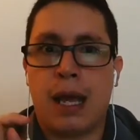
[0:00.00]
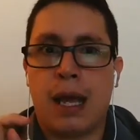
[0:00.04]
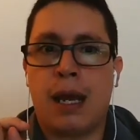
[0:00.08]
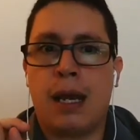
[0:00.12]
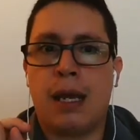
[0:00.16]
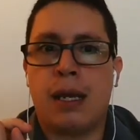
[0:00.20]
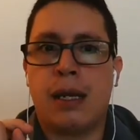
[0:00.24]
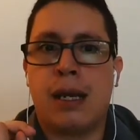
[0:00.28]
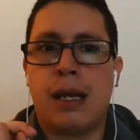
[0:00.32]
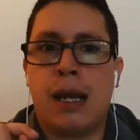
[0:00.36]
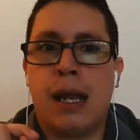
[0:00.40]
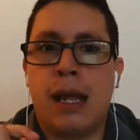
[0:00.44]

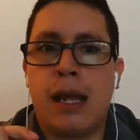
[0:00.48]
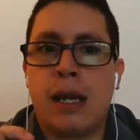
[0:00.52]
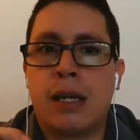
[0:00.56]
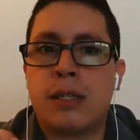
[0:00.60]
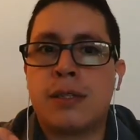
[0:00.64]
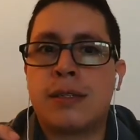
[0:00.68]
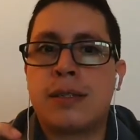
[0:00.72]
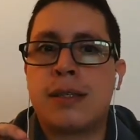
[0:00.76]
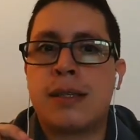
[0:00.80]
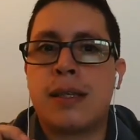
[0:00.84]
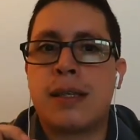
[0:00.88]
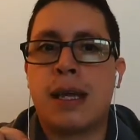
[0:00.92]
Then let
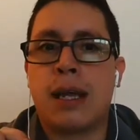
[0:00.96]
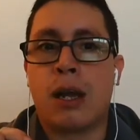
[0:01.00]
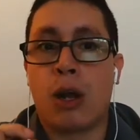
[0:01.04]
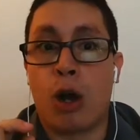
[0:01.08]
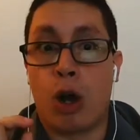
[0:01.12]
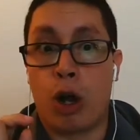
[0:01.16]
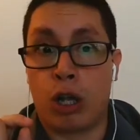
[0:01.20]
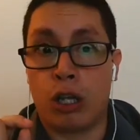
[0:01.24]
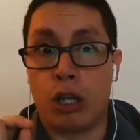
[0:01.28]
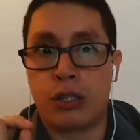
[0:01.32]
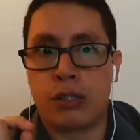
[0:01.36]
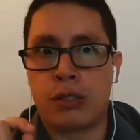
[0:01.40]
us think
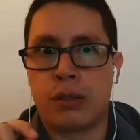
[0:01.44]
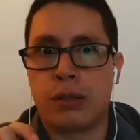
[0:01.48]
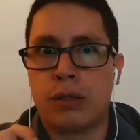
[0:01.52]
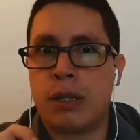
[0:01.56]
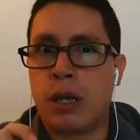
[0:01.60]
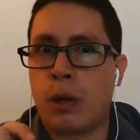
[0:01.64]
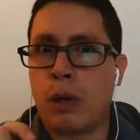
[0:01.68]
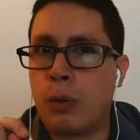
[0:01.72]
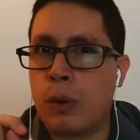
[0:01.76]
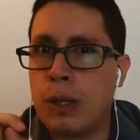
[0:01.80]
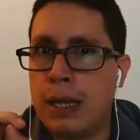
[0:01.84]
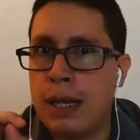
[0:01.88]
also
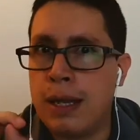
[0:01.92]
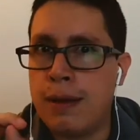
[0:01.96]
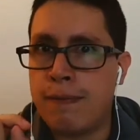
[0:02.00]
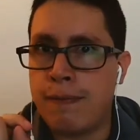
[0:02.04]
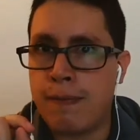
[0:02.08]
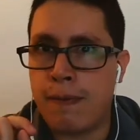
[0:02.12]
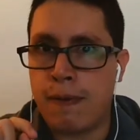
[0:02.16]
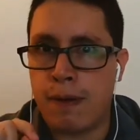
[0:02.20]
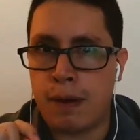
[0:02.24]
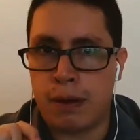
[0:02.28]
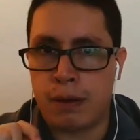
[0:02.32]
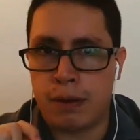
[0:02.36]
that we live
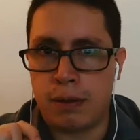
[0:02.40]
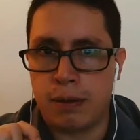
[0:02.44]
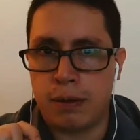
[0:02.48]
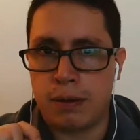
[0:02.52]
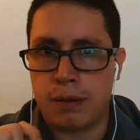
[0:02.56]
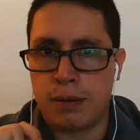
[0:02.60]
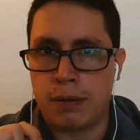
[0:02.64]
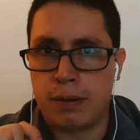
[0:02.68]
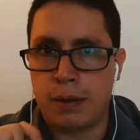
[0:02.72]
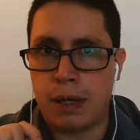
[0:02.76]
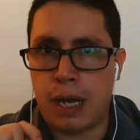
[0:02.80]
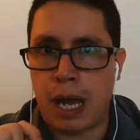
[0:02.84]
there,
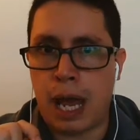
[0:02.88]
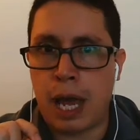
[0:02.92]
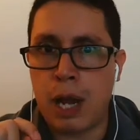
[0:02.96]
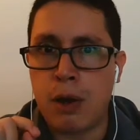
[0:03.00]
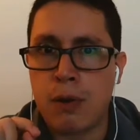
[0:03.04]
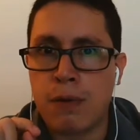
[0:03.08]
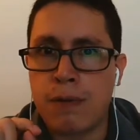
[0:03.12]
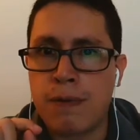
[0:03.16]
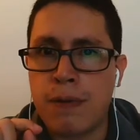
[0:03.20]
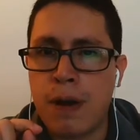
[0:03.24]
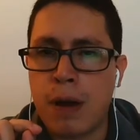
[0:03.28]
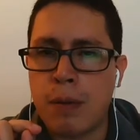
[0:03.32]
and
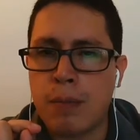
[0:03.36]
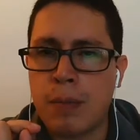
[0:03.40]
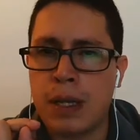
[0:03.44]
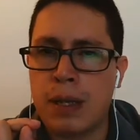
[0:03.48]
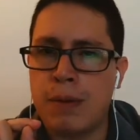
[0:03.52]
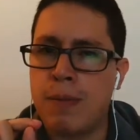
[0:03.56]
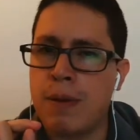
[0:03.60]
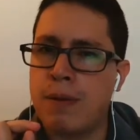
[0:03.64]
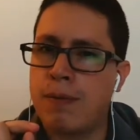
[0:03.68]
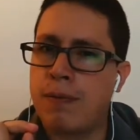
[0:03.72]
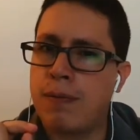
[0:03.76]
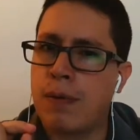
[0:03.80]
your family
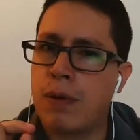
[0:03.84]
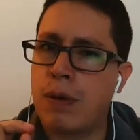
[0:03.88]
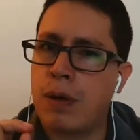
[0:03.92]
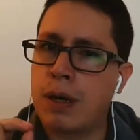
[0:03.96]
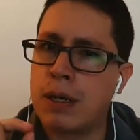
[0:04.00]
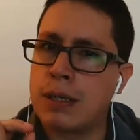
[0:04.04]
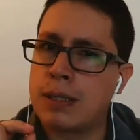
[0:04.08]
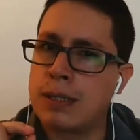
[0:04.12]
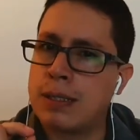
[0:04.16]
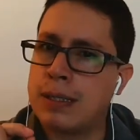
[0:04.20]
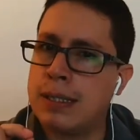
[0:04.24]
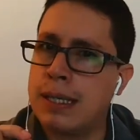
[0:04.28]
before
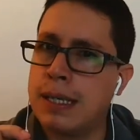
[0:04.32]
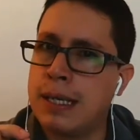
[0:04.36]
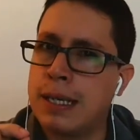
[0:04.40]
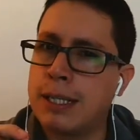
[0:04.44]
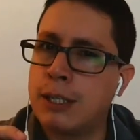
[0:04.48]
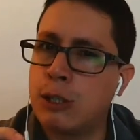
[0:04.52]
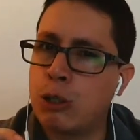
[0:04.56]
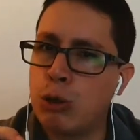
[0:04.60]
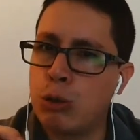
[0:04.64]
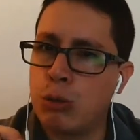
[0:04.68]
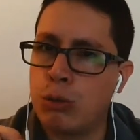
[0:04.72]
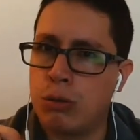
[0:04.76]
us did
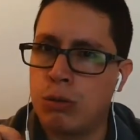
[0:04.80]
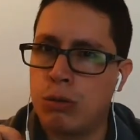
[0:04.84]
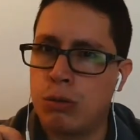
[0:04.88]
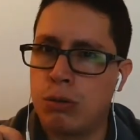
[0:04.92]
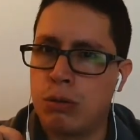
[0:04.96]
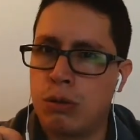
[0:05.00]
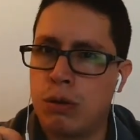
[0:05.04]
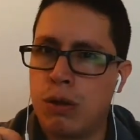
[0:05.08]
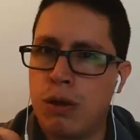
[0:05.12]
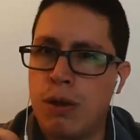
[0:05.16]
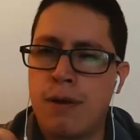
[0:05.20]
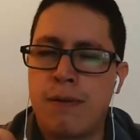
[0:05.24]
it too,
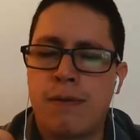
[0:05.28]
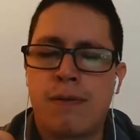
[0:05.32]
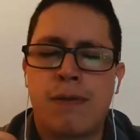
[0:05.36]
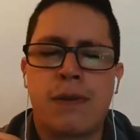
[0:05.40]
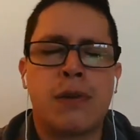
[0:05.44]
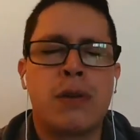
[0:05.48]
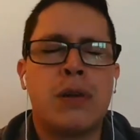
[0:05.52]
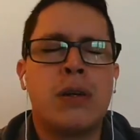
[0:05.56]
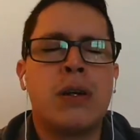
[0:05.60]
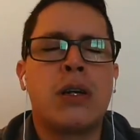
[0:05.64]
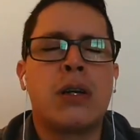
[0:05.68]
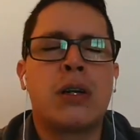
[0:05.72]

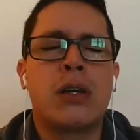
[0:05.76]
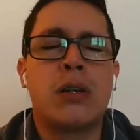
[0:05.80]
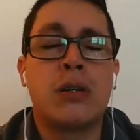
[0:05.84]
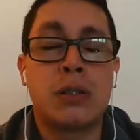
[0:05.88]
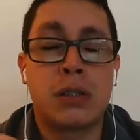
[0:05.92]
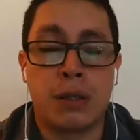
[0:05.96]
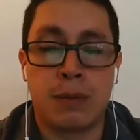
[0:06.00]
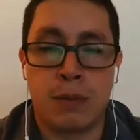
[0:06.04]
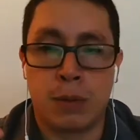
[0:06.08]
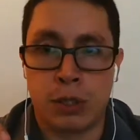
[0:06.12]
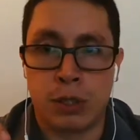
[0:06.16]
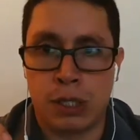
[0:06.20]
for
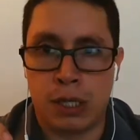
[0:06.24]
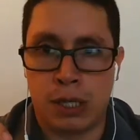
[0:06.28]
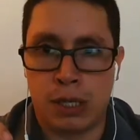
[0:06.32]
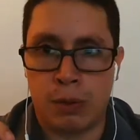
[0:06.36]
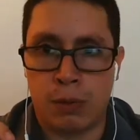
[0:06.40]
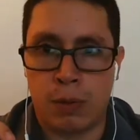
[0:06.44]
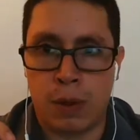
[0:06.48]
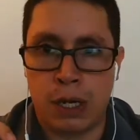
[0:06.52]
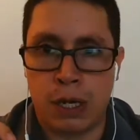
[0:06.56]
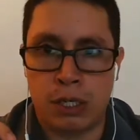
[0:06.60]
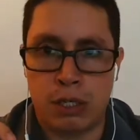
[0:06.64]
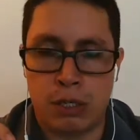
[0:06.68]
uncountable
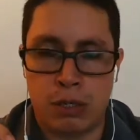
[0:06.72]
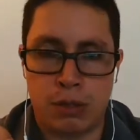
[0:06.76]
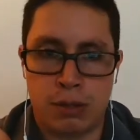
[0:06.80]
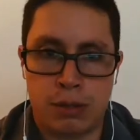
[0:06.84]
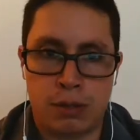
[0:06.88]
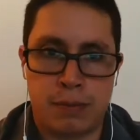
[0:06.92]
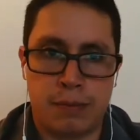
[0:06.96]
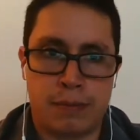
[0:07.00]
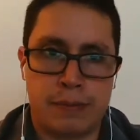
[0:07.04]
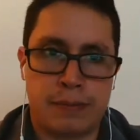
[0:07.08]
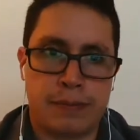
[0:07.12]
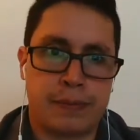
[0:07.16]

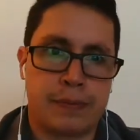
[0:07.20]
generations.